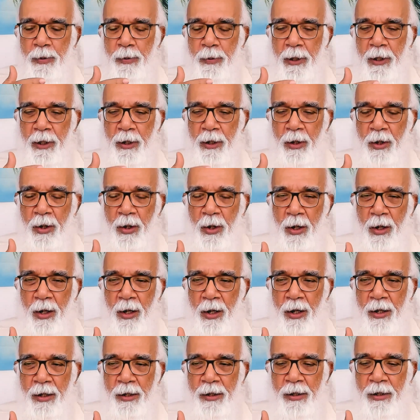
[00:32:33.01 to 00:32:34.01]

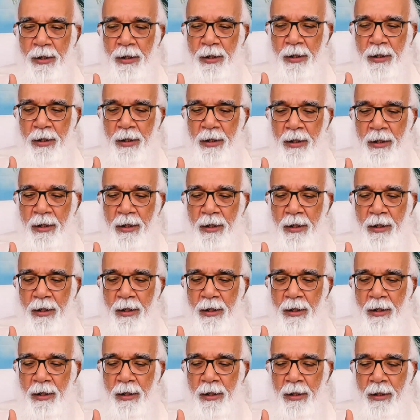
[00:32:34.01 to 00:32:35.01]
beyond
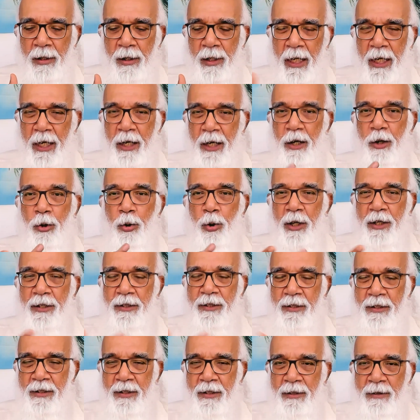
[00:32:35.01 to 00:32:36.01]

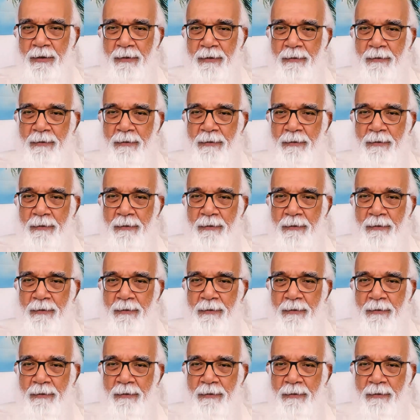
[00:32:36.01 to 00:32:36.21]
ignorance.